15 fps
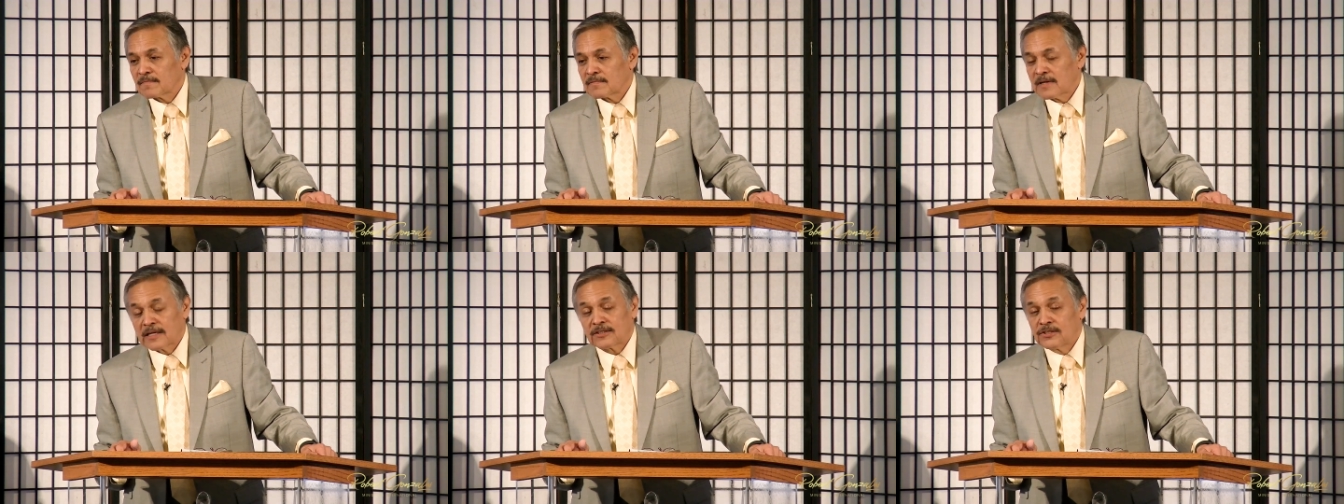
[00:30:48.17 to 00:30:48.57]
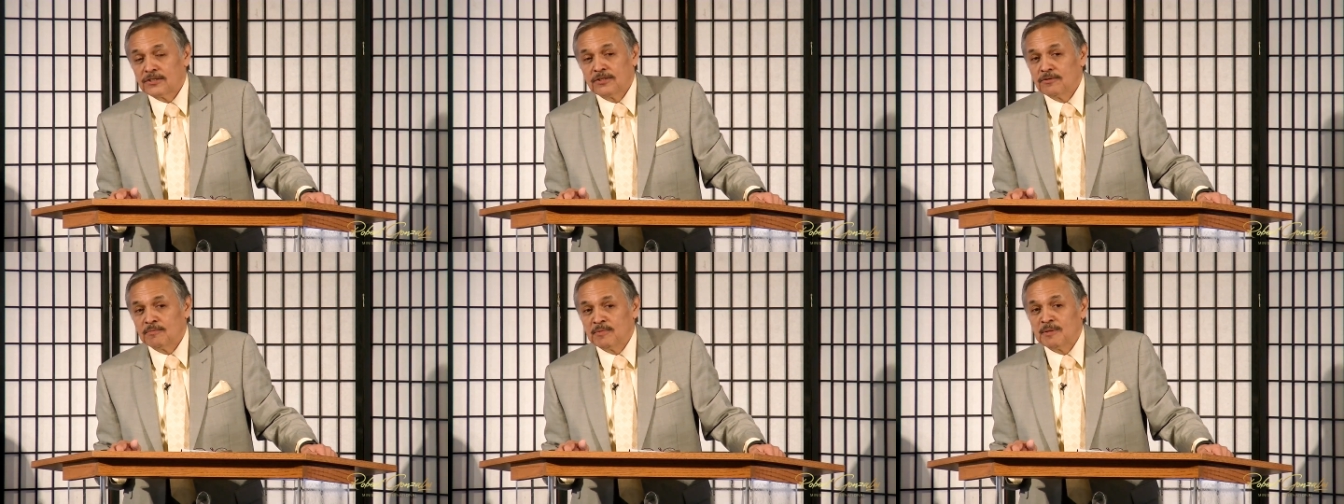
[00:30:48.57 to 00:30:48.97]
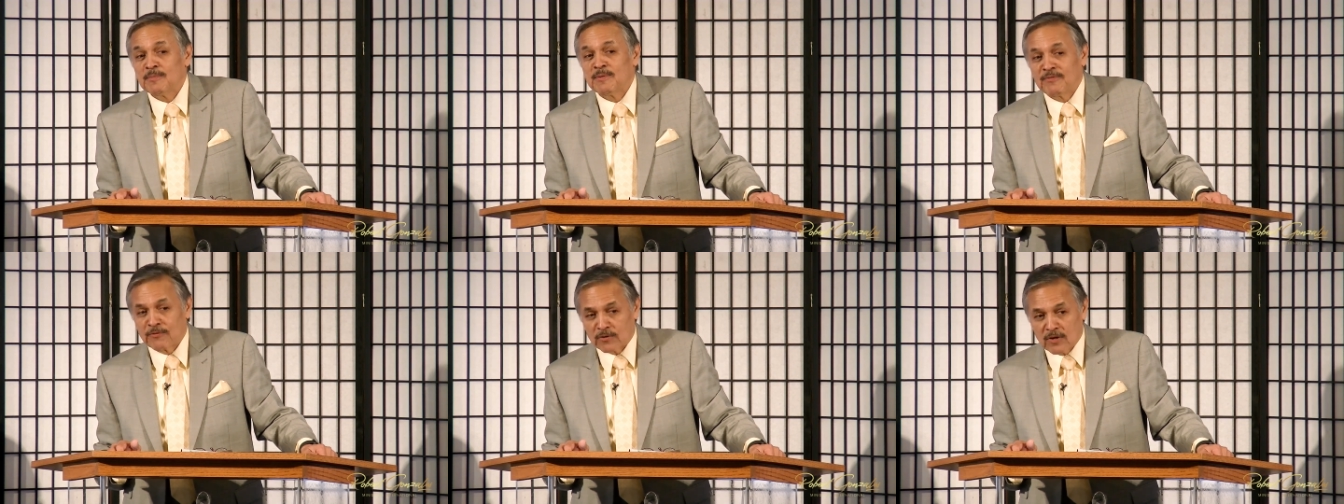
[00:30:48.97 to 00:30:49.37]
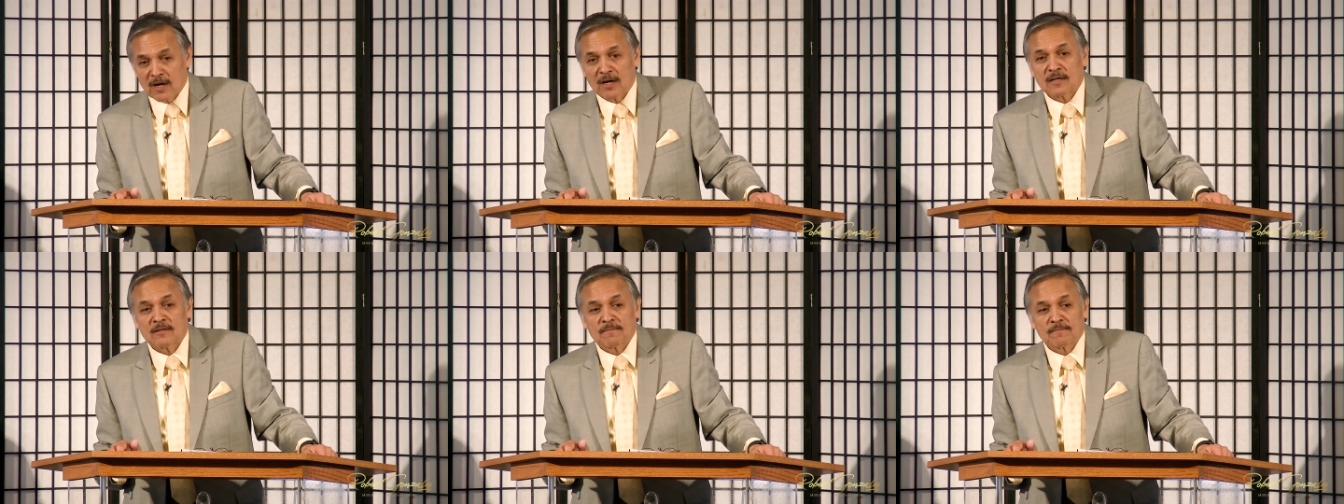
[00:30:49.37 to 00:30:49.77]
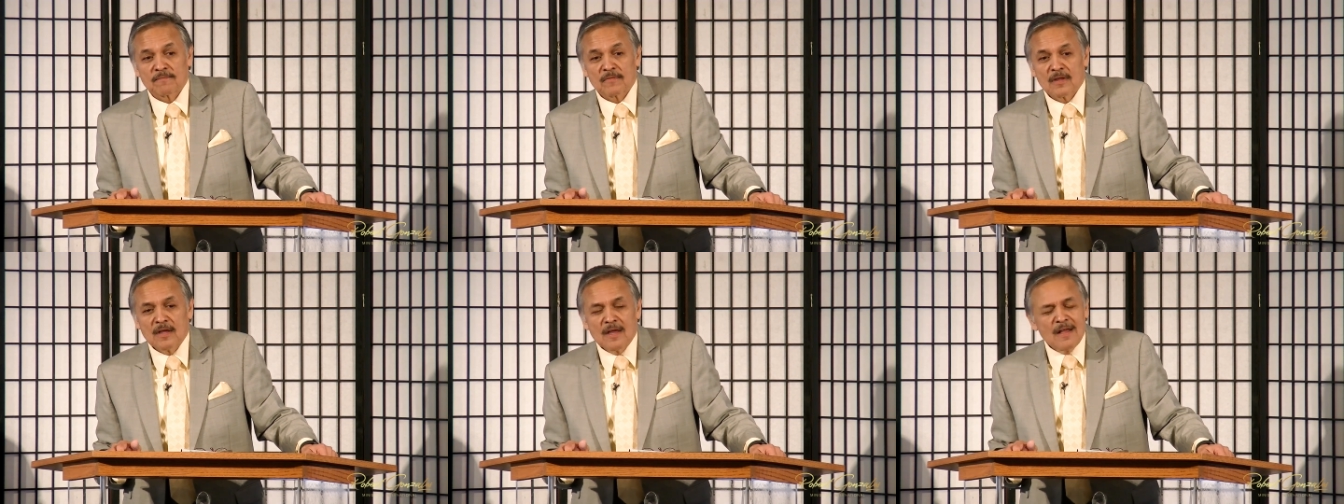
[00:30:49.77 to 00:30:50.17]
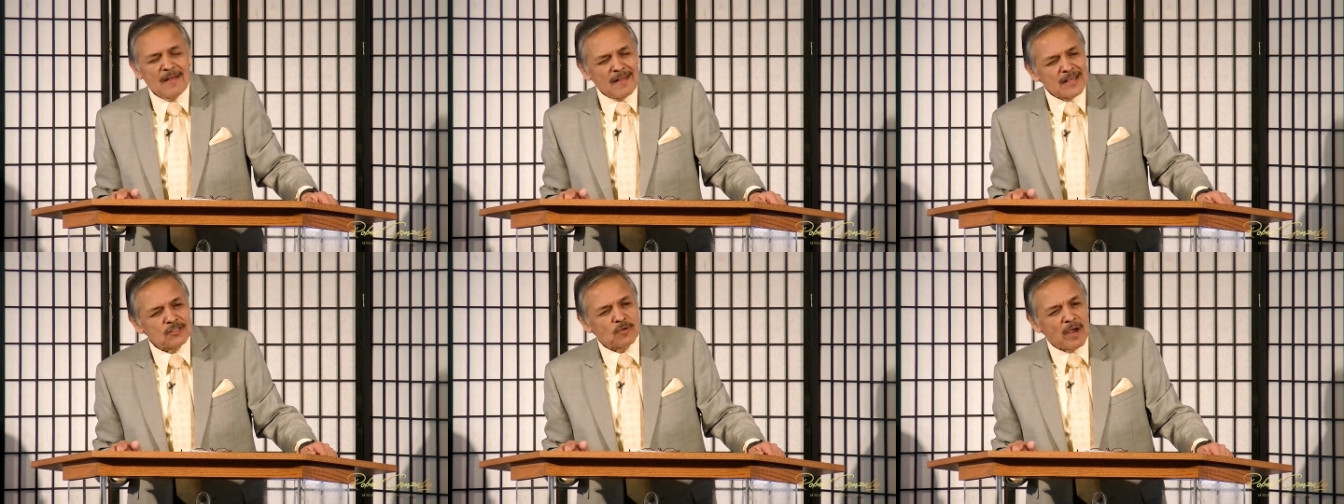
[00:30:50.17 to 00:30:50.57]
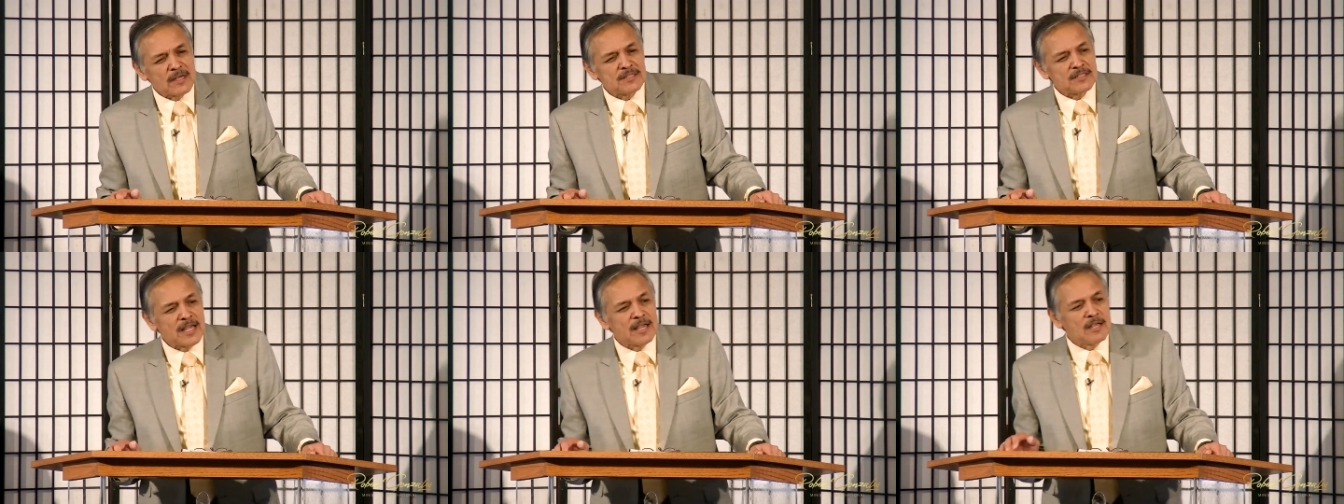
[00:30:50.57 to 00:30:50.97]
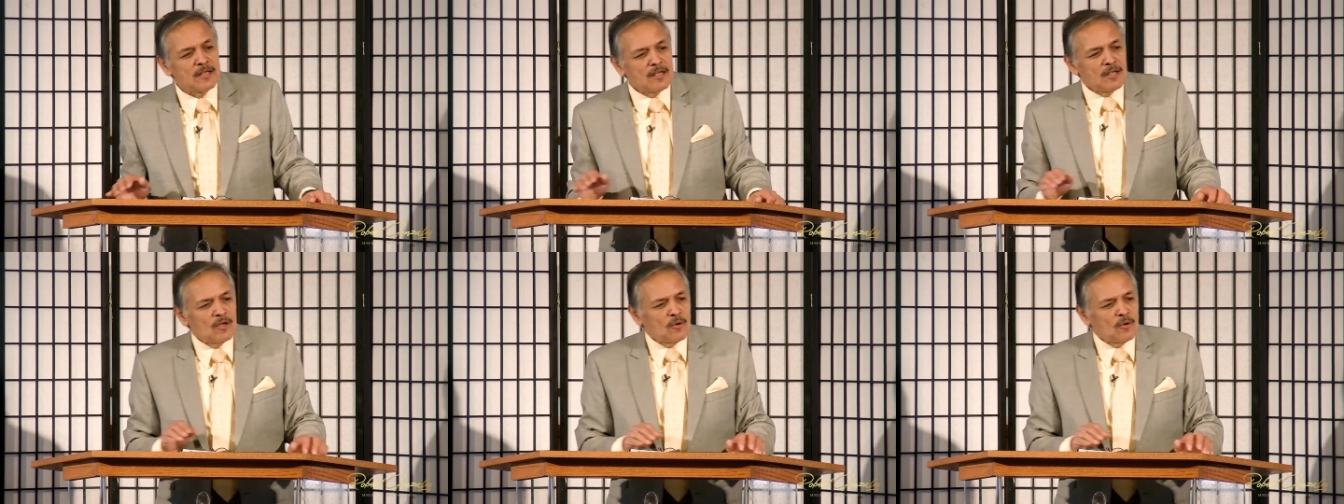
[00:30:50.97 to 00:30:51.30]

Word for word: Not to you and me, but before God. That's why I say,